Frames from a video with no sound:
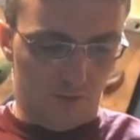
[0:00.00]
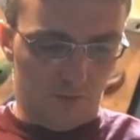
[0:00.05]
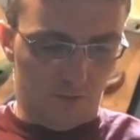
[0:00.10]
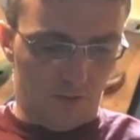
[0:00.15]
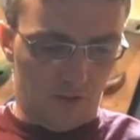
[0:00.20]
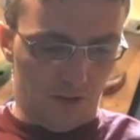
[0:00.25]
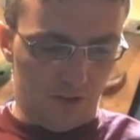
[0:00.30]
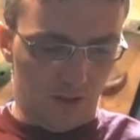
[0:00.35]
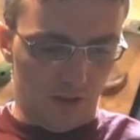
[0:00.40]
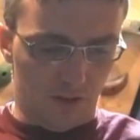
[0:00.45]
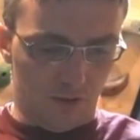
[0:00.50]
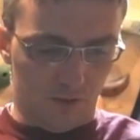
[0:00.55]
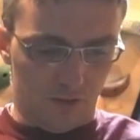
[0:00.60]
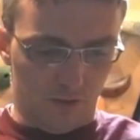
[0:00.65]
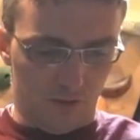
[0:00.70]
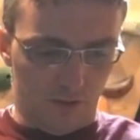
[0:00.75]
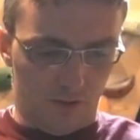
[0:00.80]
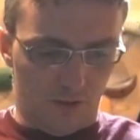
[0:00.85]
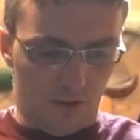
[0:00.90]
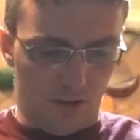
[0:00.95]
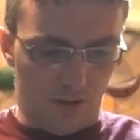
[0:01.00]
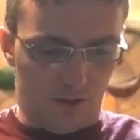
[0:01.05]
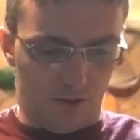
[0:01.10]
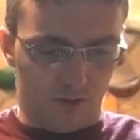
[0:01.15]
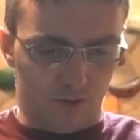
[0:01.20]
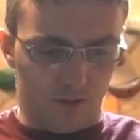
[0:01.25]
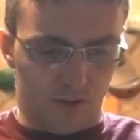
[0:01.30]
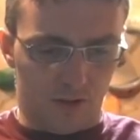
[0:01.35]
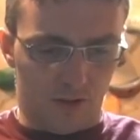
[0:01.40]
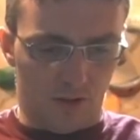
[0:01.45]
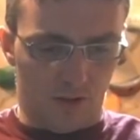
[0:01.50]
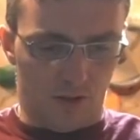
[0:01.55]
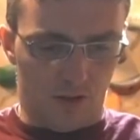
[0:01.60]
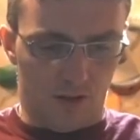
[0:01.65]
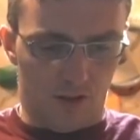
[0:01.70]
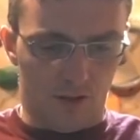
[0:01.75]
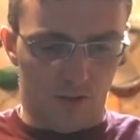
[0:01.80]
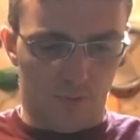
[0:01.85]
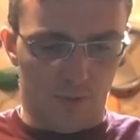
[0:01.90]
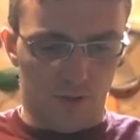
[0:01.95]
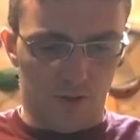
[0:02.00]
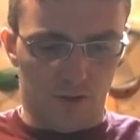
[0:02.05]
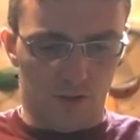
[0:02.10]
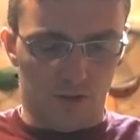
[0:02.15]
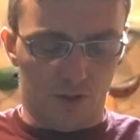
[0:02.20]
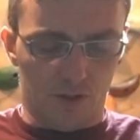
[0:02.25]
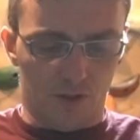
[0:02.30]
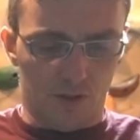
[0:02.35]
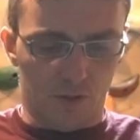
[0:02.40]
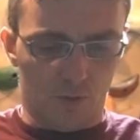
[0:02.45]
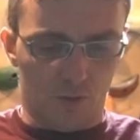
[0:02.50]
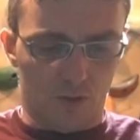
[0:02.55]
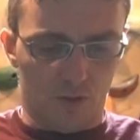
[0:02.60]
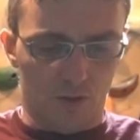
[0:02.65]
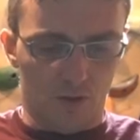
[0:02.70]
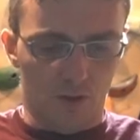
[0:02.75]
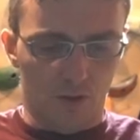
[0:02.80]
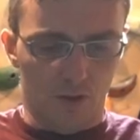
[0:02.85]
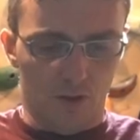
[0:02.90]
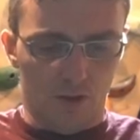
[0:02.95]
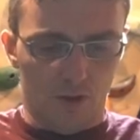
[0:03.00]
because I don't think there's a ton of pinches on this wall.